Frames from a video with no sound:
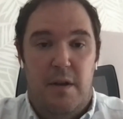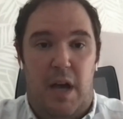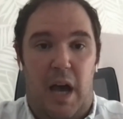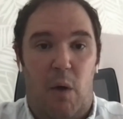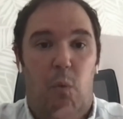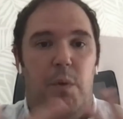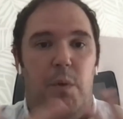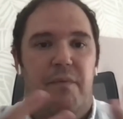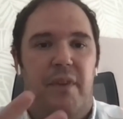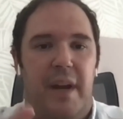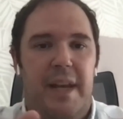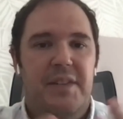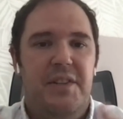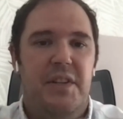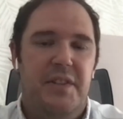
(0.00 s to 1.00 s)
our
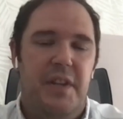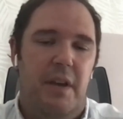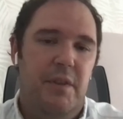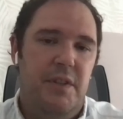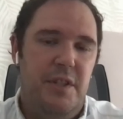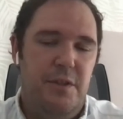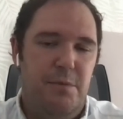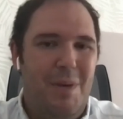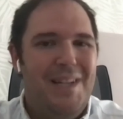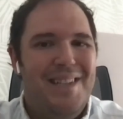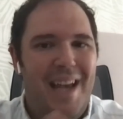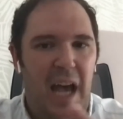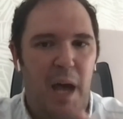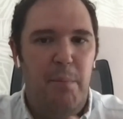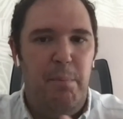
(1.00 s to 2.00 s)
financial services must
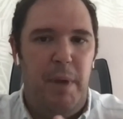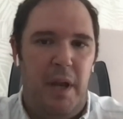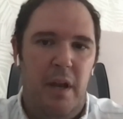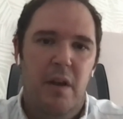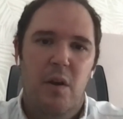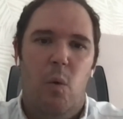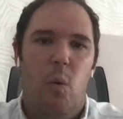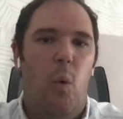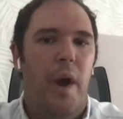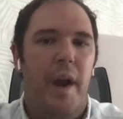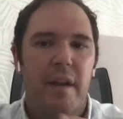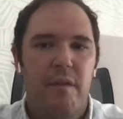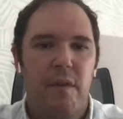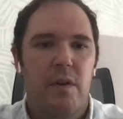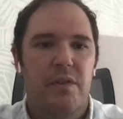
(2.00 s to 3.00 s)
happen
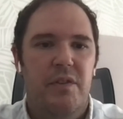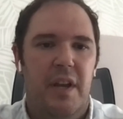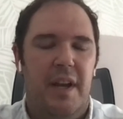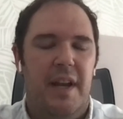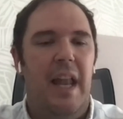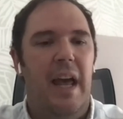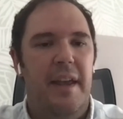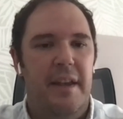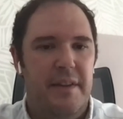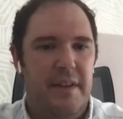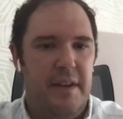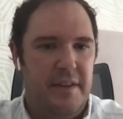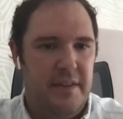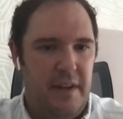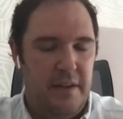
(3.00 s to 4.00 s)
wherever the client
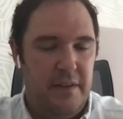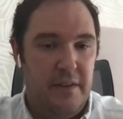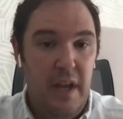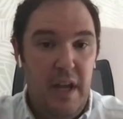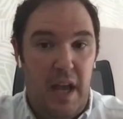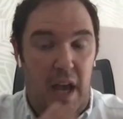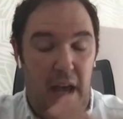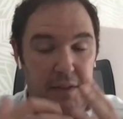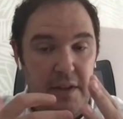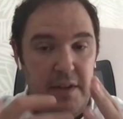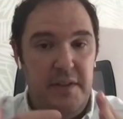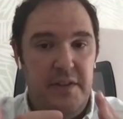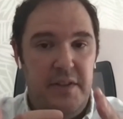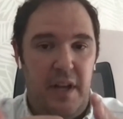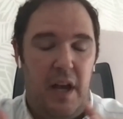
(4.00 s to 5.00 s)
exists and
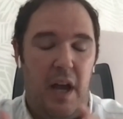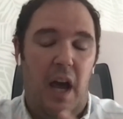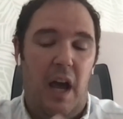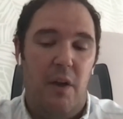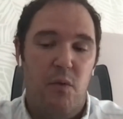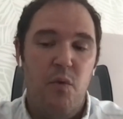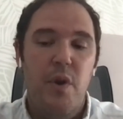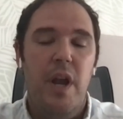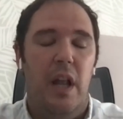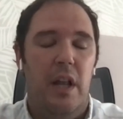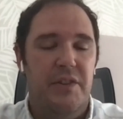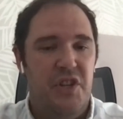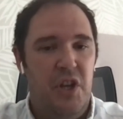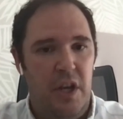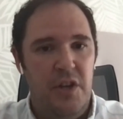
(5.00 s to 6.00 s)
this is a, a real
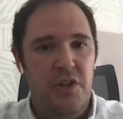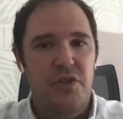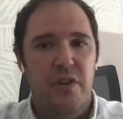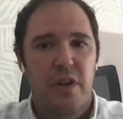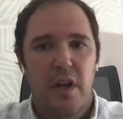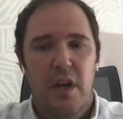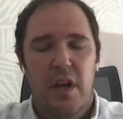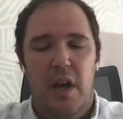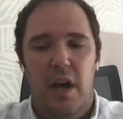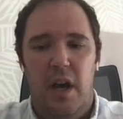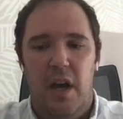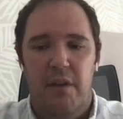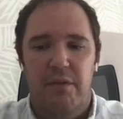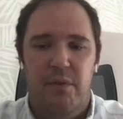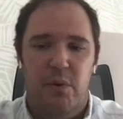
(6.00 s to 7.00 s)
change
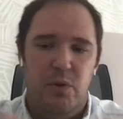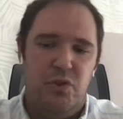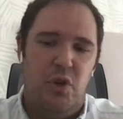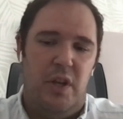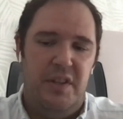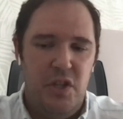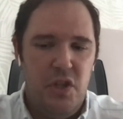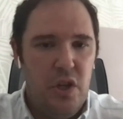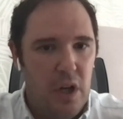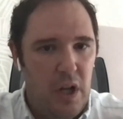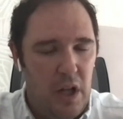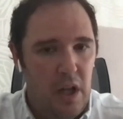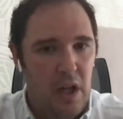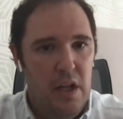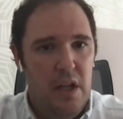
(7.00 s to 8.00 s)
uh, for
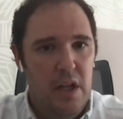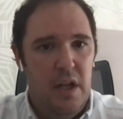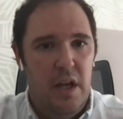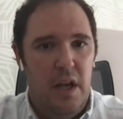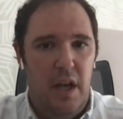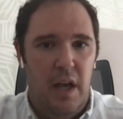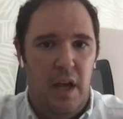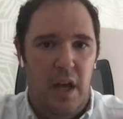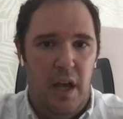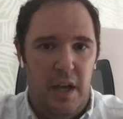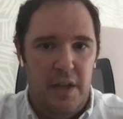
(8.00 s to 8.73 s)
traditional uh,